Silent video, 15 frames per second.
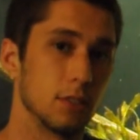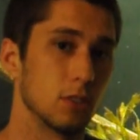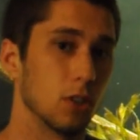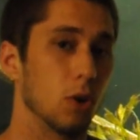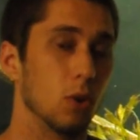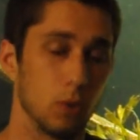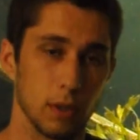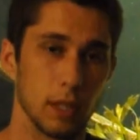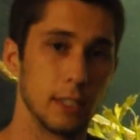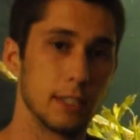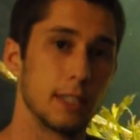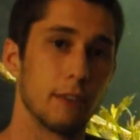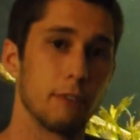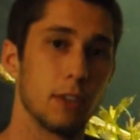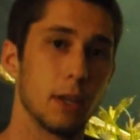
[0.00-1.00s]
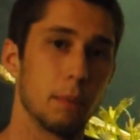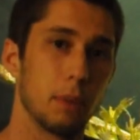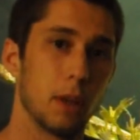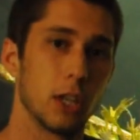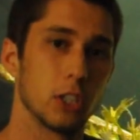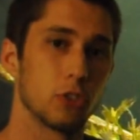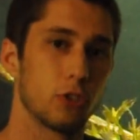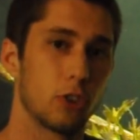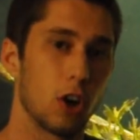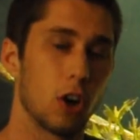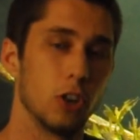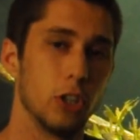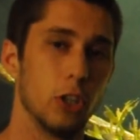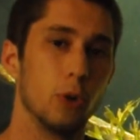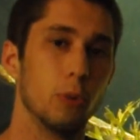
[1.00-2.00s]
So that's definitely a plus for
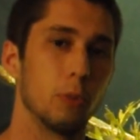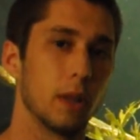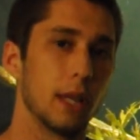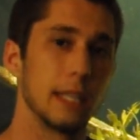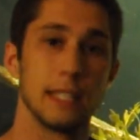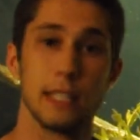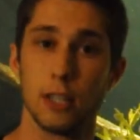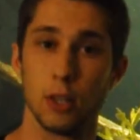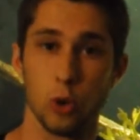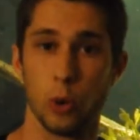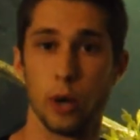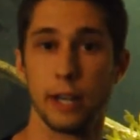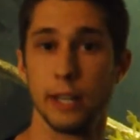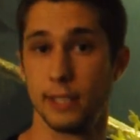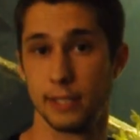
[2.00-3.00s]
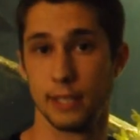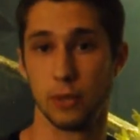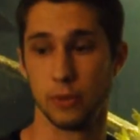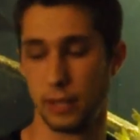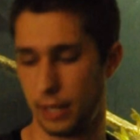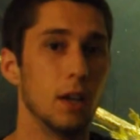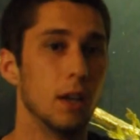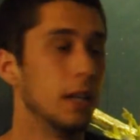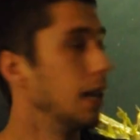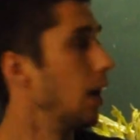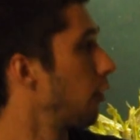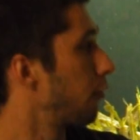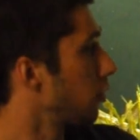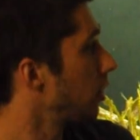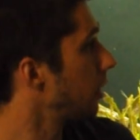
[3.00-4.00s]
all you planted aquarists out there. Now
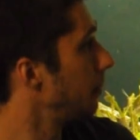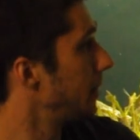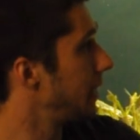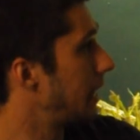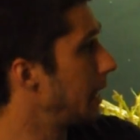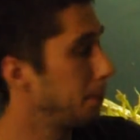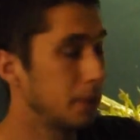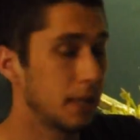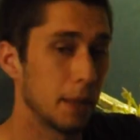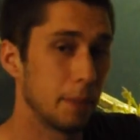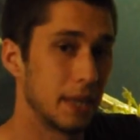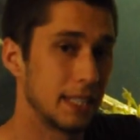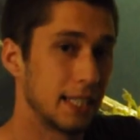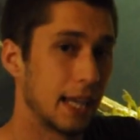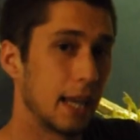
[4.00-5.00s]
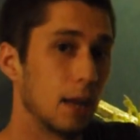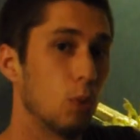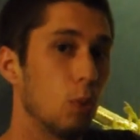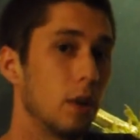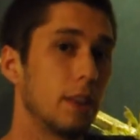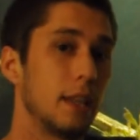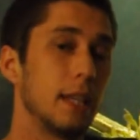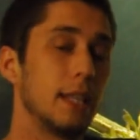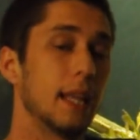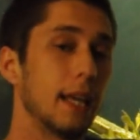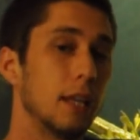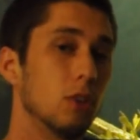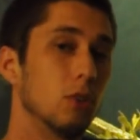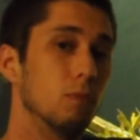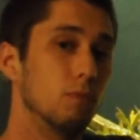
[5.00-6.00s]
if you're going to be keeping them in a tank, one thing
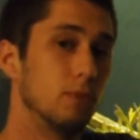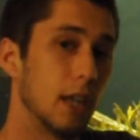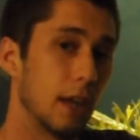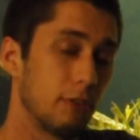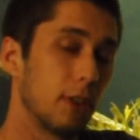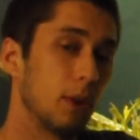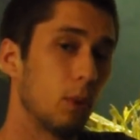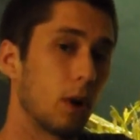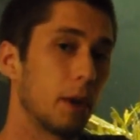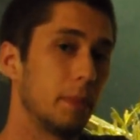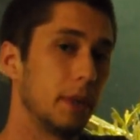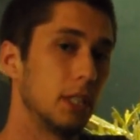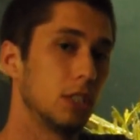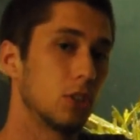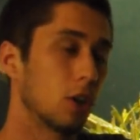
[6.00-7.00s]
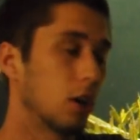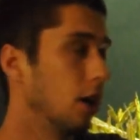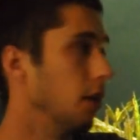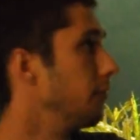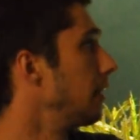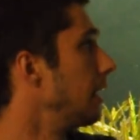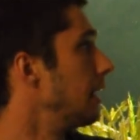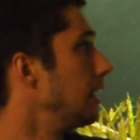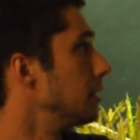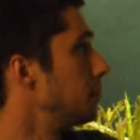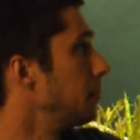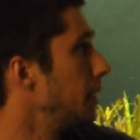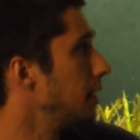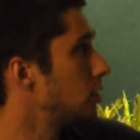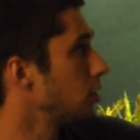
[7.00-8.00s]
that you'll definitely want to be sure of is
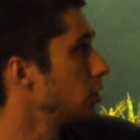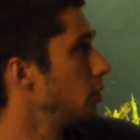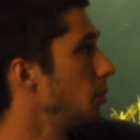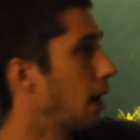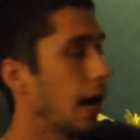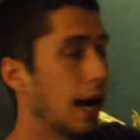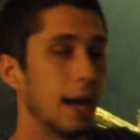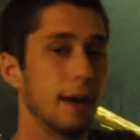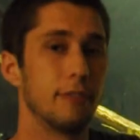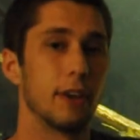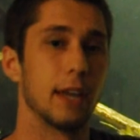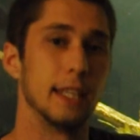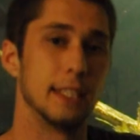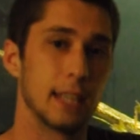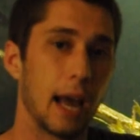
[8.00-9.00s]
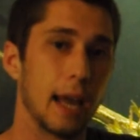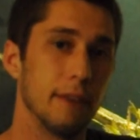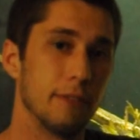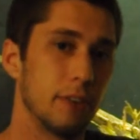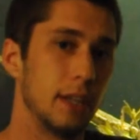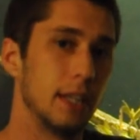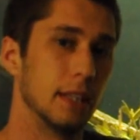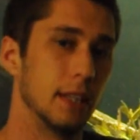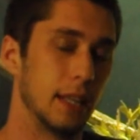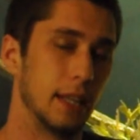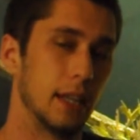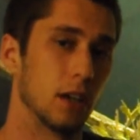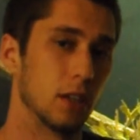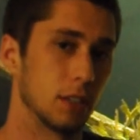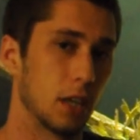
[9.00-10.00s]
make sure you have a tight fitting
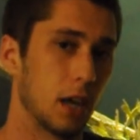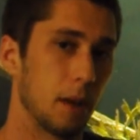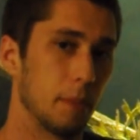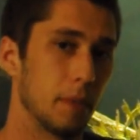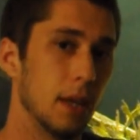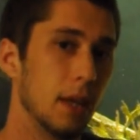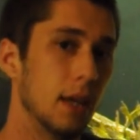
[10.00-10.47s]
lid on top.